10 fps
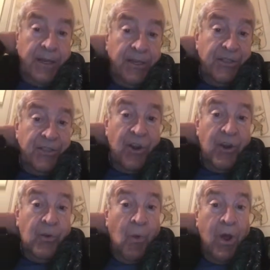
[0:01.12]
I just
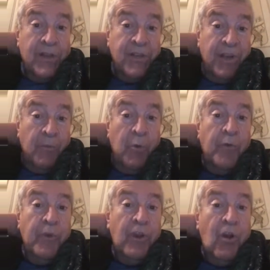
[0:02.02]
started watching a
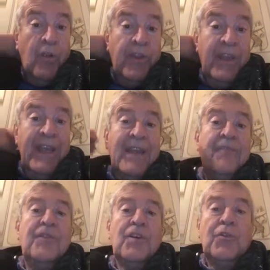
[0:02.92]
movie called The
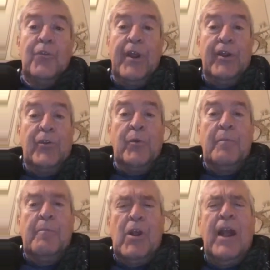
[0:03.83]
Infiltrator
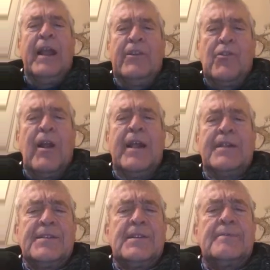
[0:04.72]
with Bryan
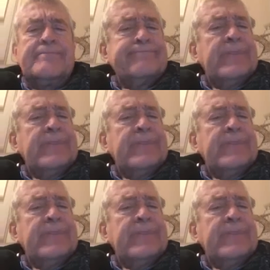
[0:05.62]
Cranston.